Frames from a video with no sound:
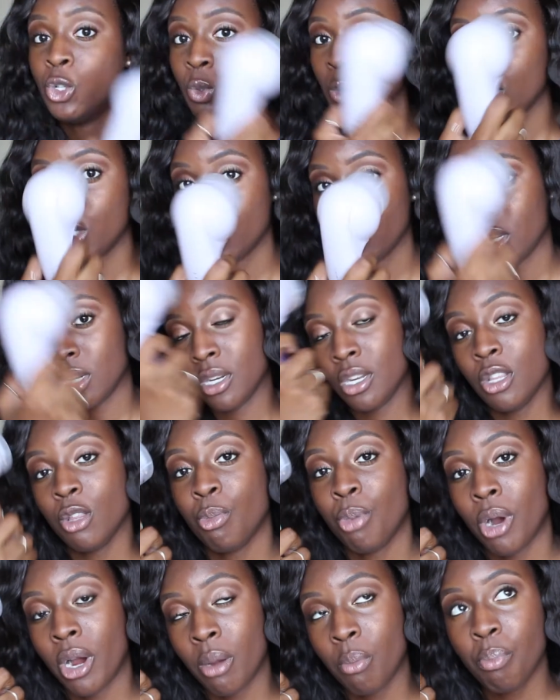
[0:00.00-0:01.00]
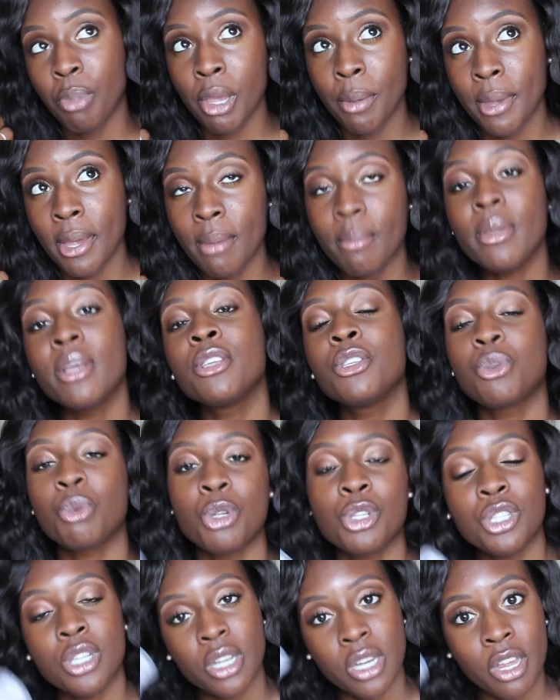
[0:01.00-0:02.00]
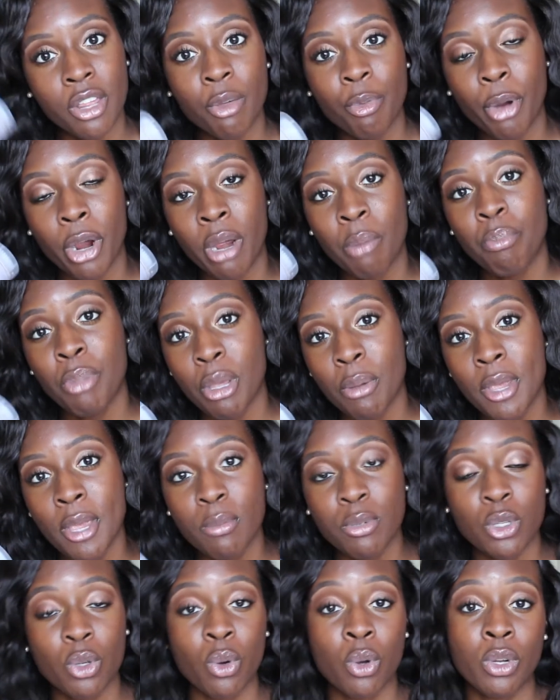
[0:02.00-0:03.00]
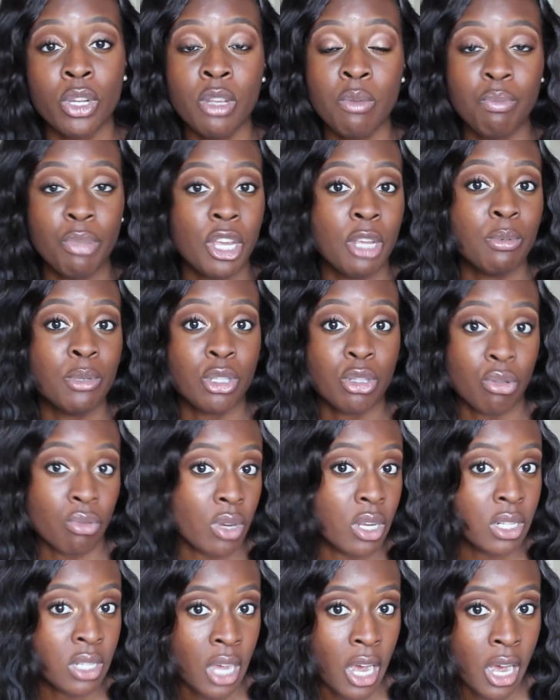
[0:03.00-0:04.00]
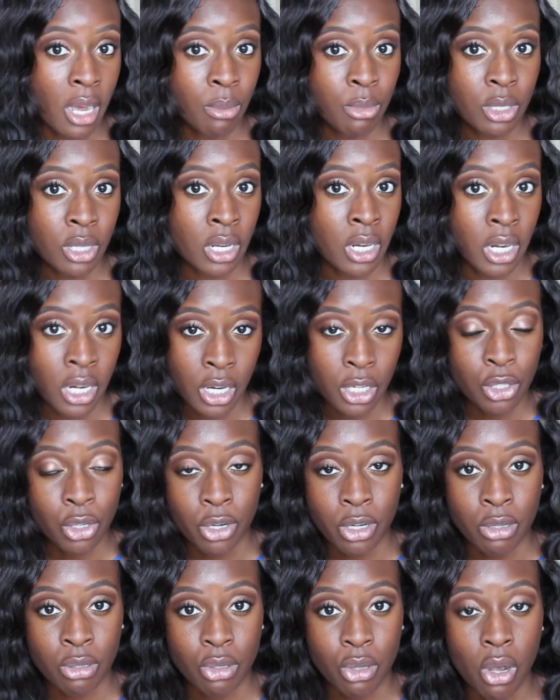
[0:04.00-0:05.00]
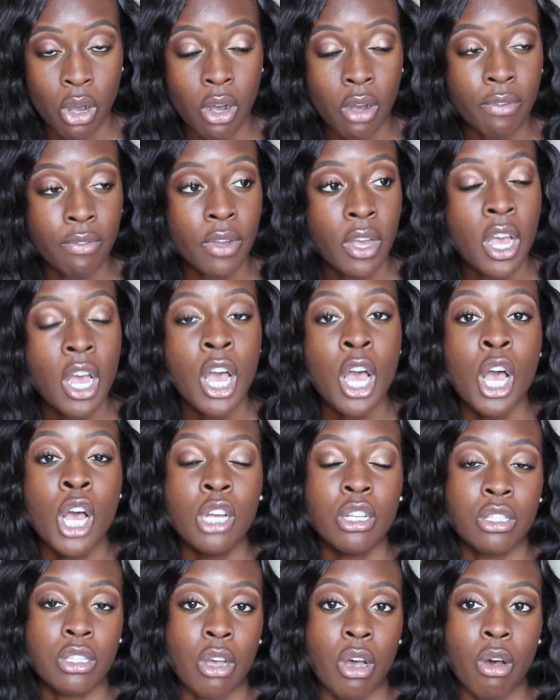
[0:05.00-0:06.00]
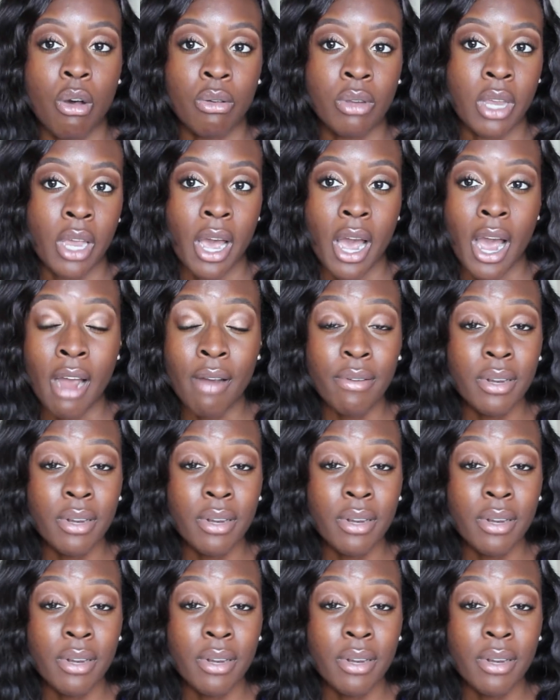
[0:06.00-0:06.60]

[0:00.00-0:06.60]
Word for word: switch to another part, beep beep, and you switch to another part, beep beep. So it only beeps three times and then it turns off. So yeah, I